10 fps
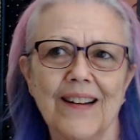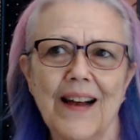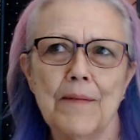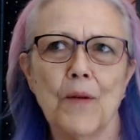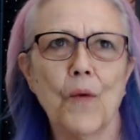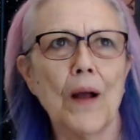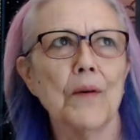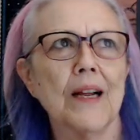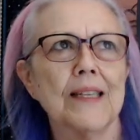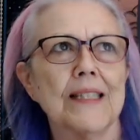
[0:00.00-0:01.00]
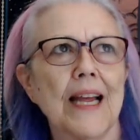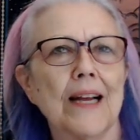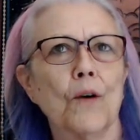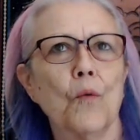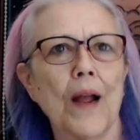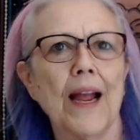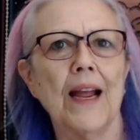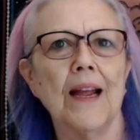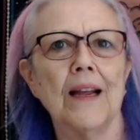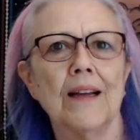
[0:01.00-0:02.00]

I mean, why would I take away